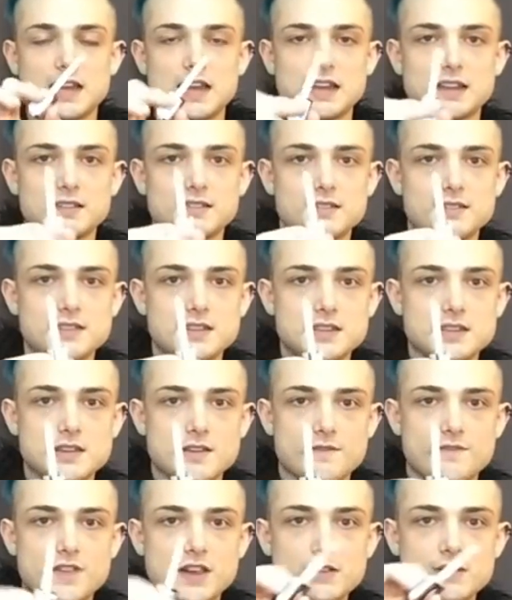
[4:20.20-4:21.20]
It has the
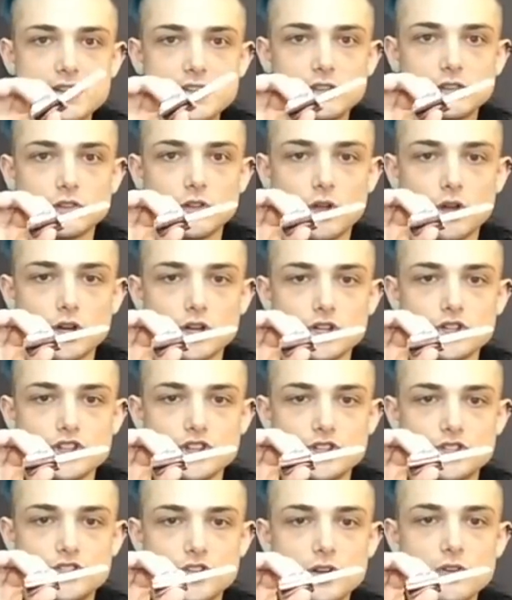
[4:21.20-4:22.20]
very large
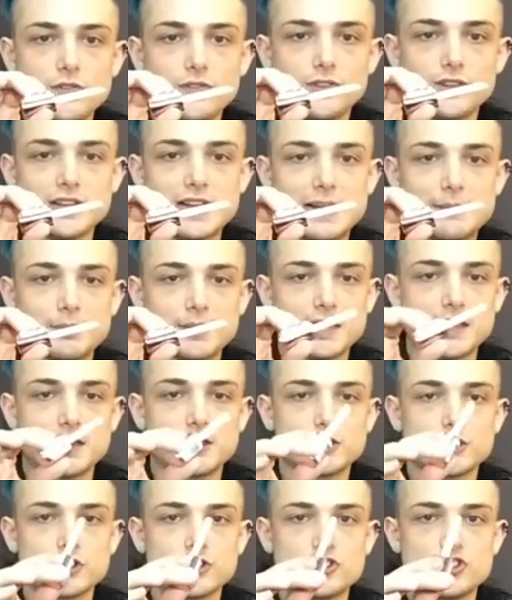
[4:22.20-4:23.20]
doe foot
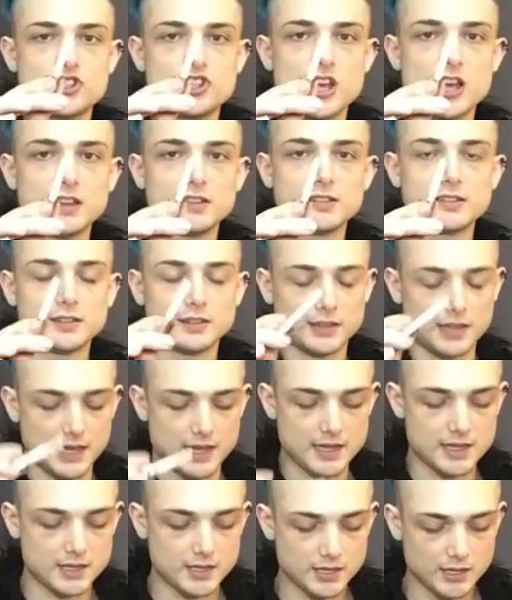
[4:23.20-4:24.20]
applicator, just
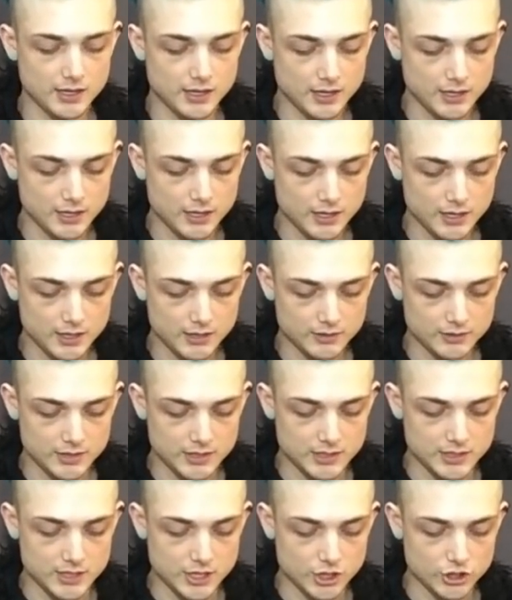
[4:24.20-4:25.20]
like
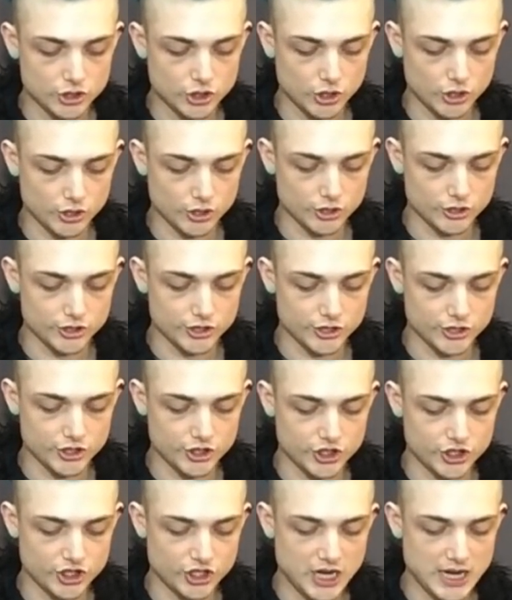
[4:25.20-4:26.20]
the Tarte
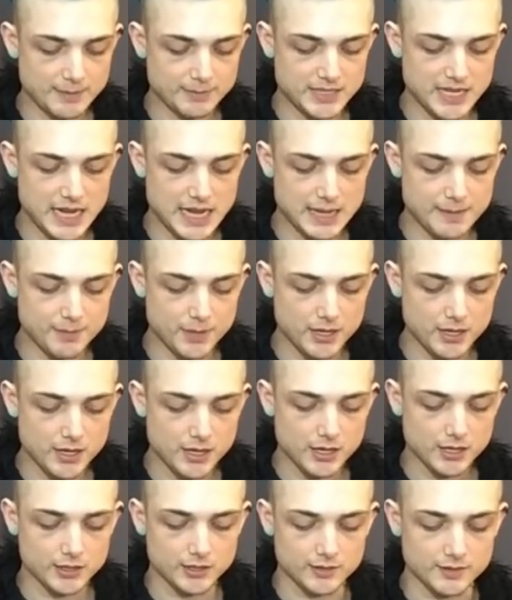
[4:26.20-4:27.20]
Shape Tape
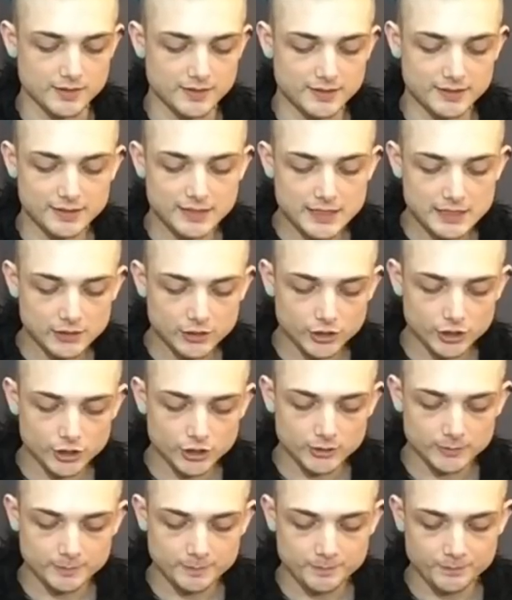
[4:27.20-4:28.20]

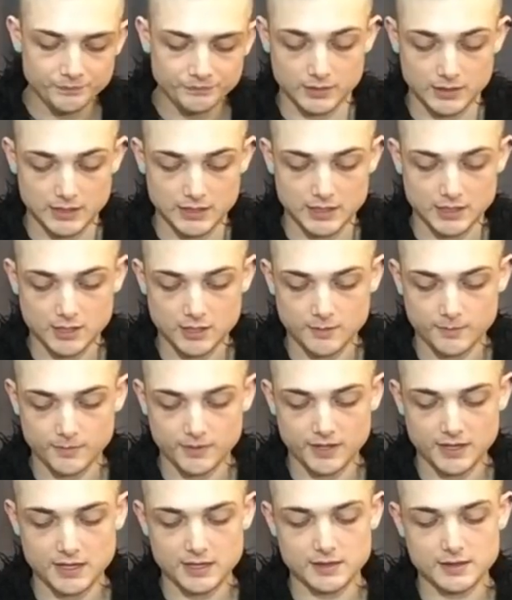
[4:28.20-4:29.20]
concealer. And it
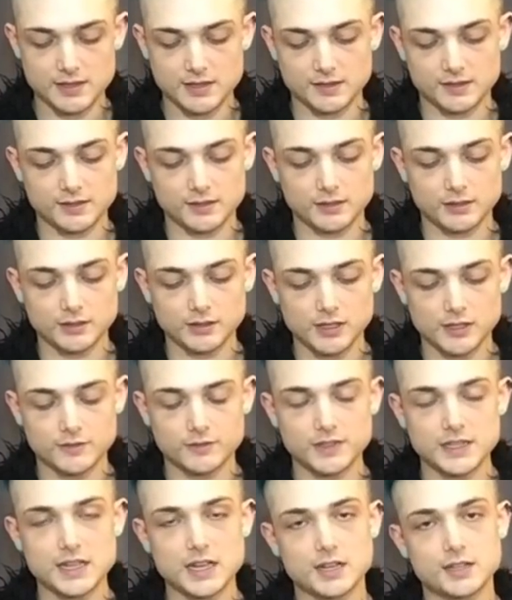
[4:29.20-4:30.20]
comes in this
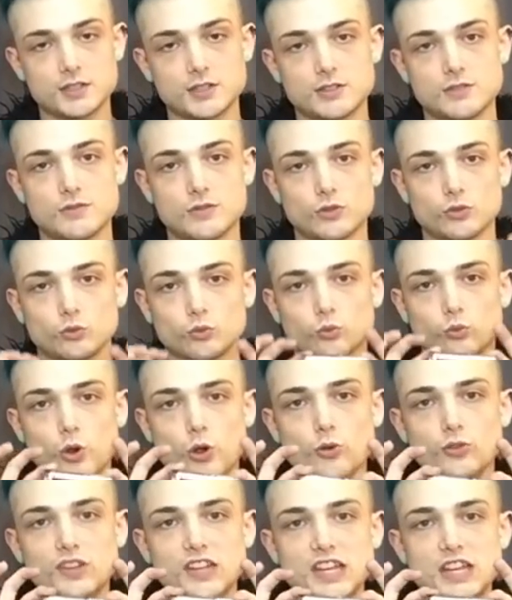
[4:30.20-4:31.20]
lovely kind of
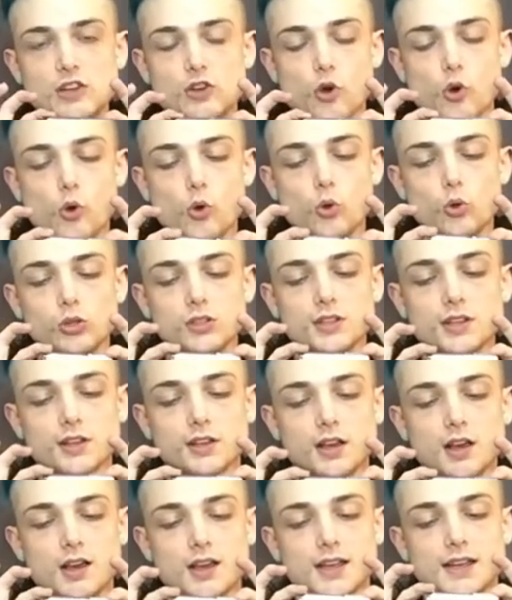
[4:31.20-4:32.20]
rosy
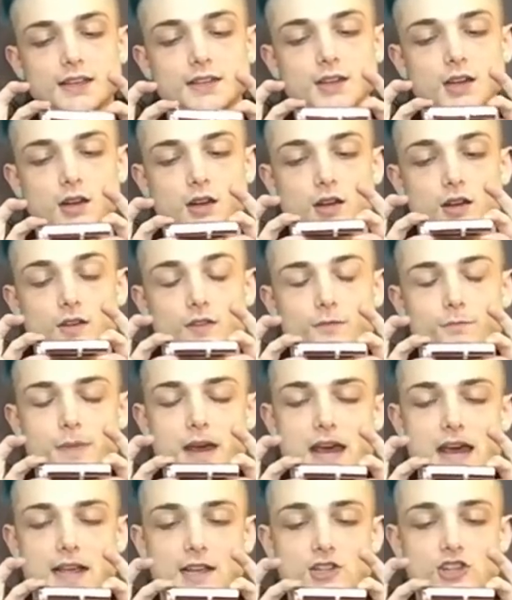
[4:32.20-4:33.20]
gold kind of
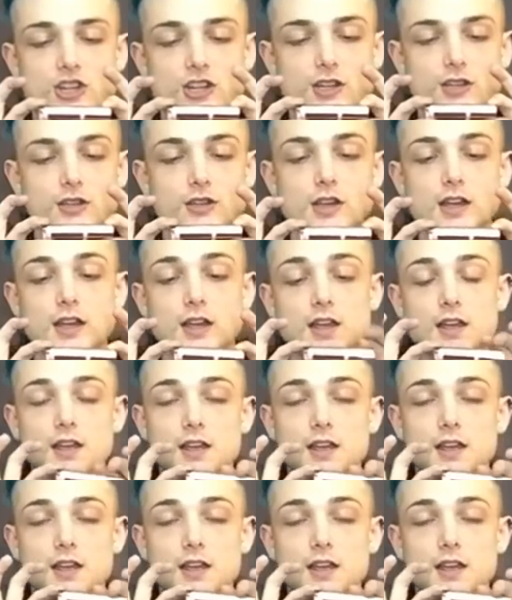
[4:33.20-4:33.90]
packaging.